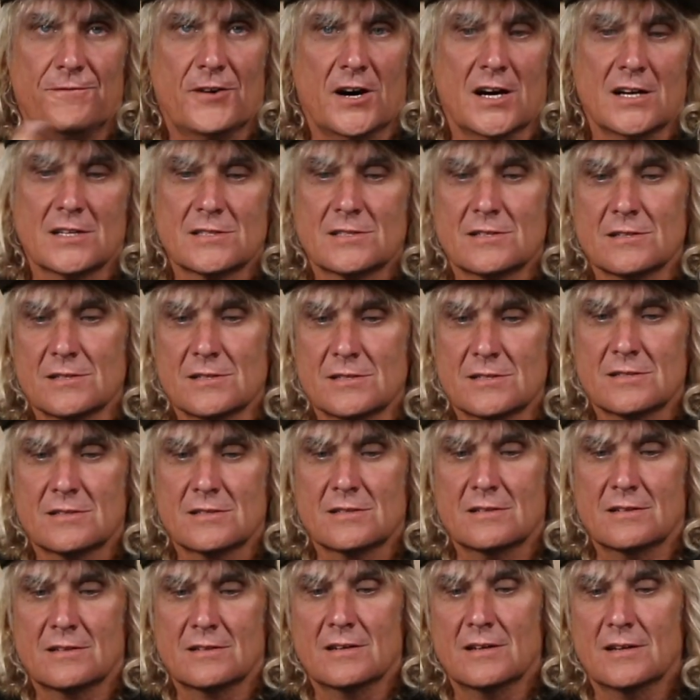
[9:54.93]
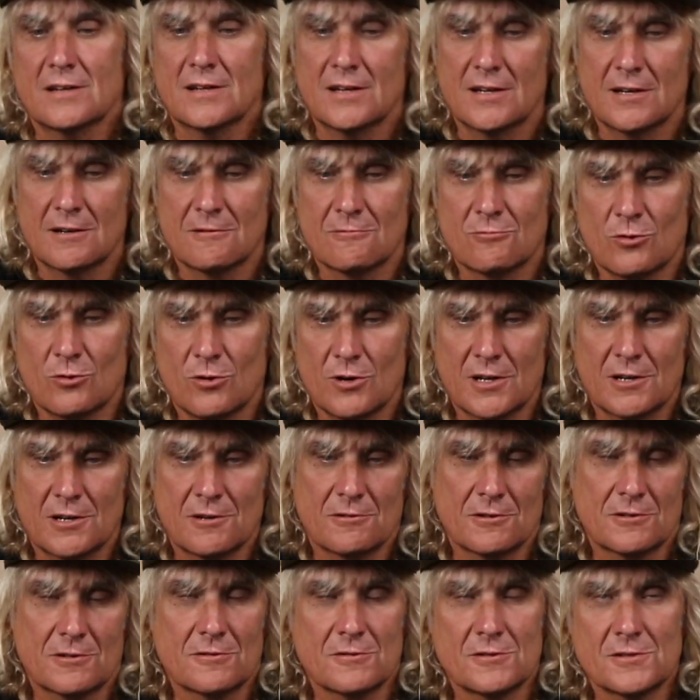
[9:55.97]
Fastest
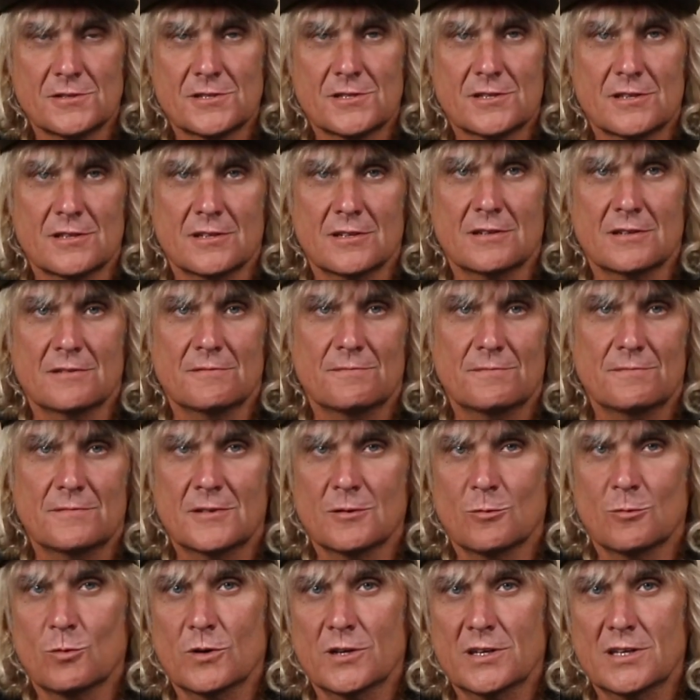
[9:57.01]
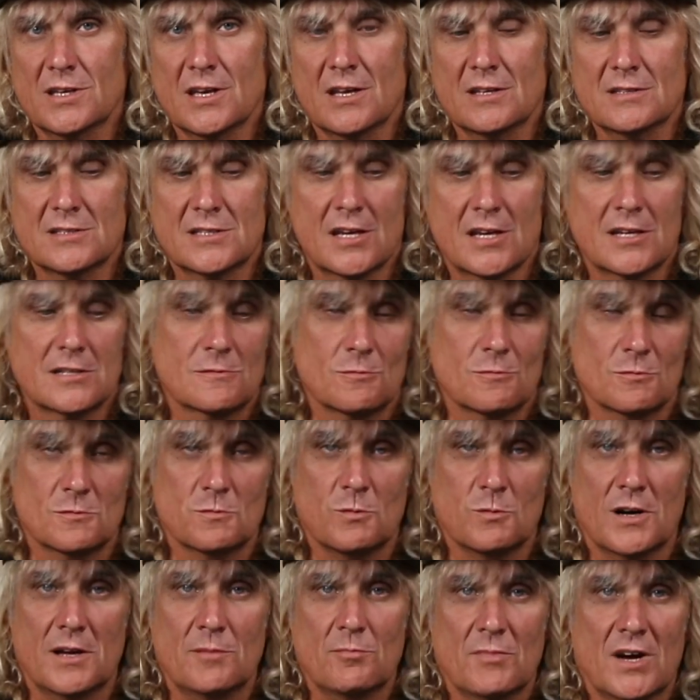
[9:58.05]
rider across the weekend test
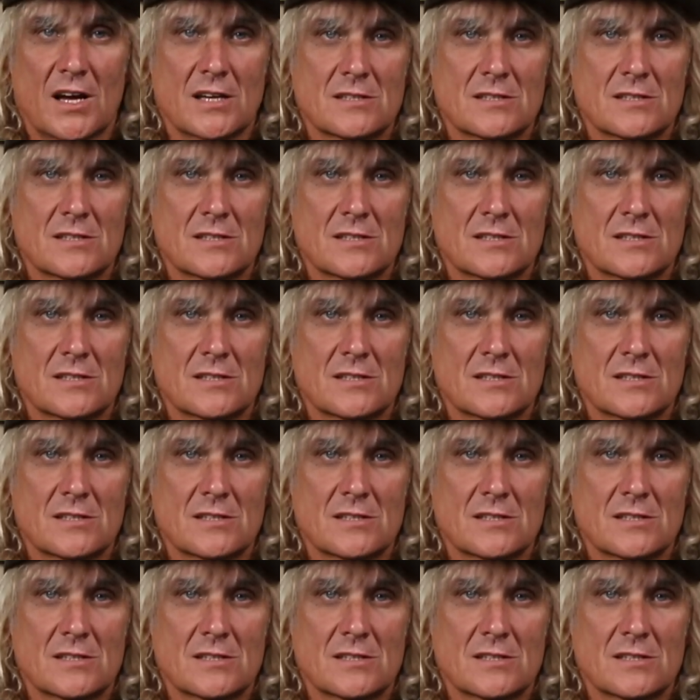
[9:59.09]
was Wayne